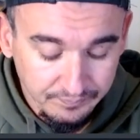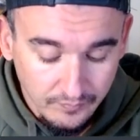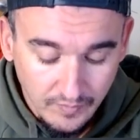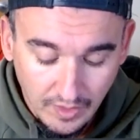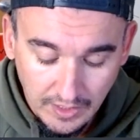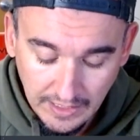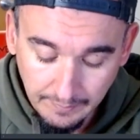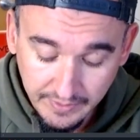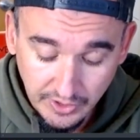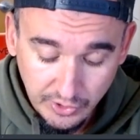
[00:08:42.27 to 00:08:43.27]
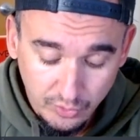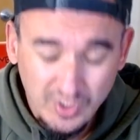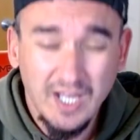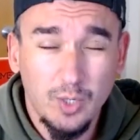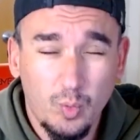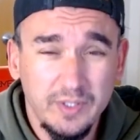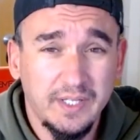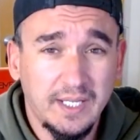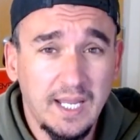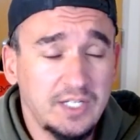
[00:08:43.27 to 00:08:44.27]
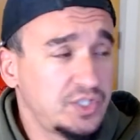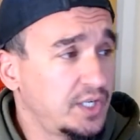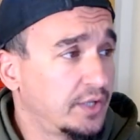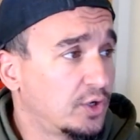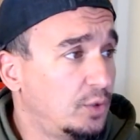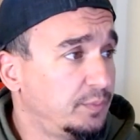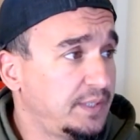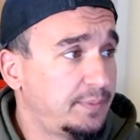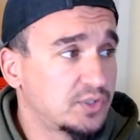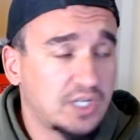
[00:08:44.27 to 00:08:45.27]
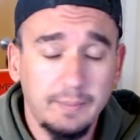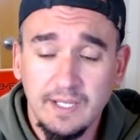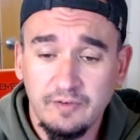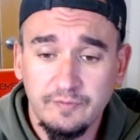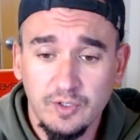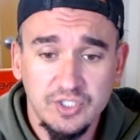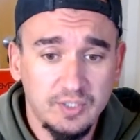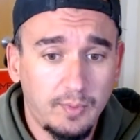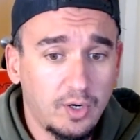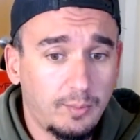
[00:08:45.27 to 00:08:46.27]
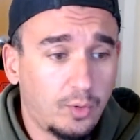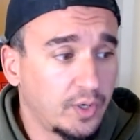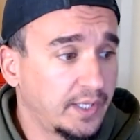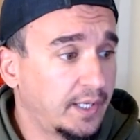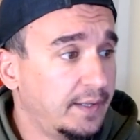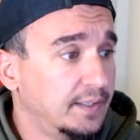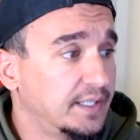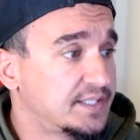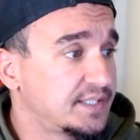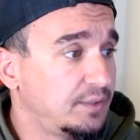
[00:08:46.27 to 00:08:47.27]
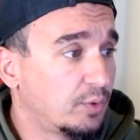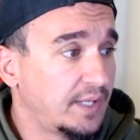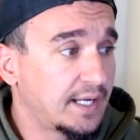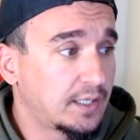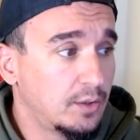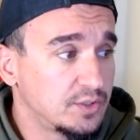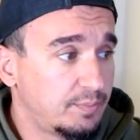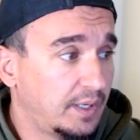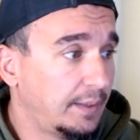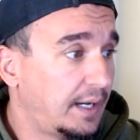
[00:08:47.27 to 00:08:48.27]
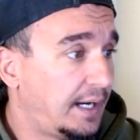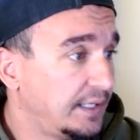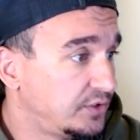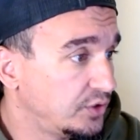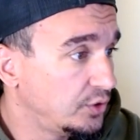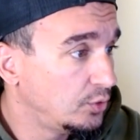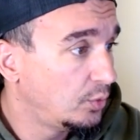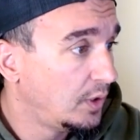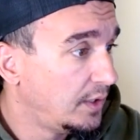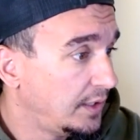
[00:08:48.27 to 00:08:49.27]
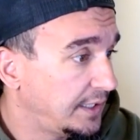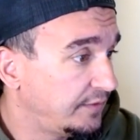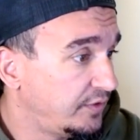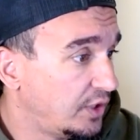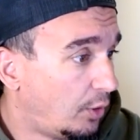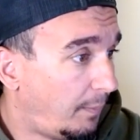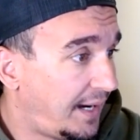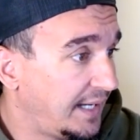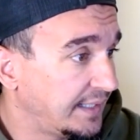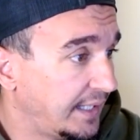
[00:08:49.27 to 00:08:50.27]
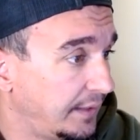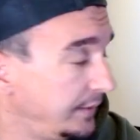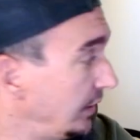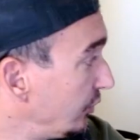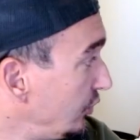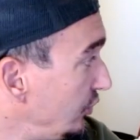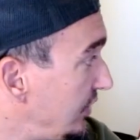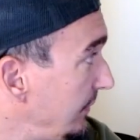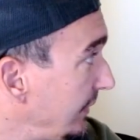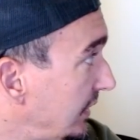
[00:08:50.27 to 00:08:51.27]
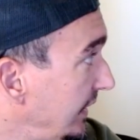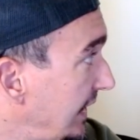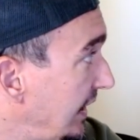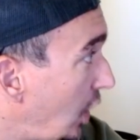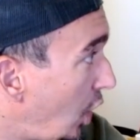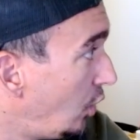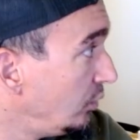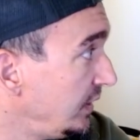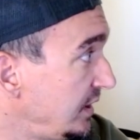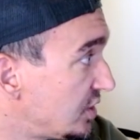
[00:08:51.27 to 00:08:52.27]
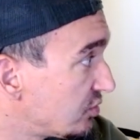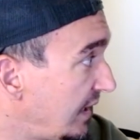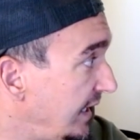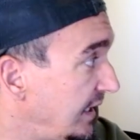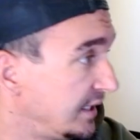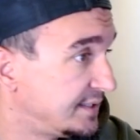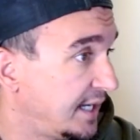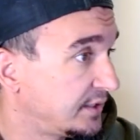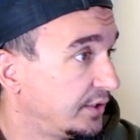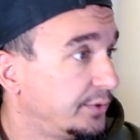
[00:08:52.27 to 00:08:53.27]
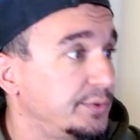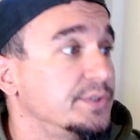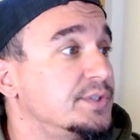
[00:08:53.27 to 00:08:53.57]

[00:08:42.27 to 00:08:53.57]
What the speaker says: I'm going to use kind of one to gauge the other. Home Depot's coming out first tomorrow morning. Let's see where that goes. But I do, even though typically I only trade on technicals,